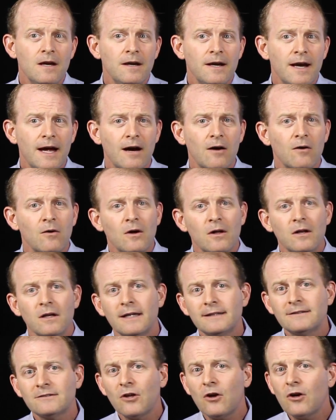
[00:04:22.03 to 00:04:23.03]
Now,
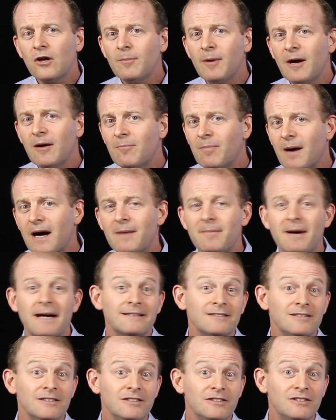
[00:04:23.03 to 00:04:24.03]
let's talk about
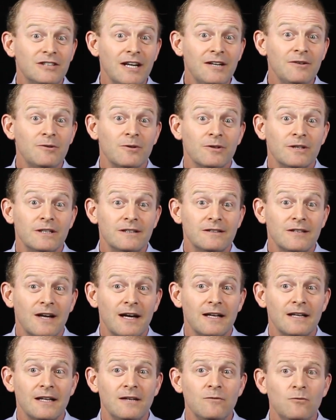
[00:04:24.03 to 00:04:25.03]
buybacks in general in
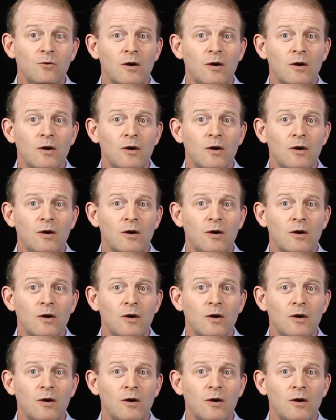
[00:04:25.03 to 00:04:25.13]
Thailand.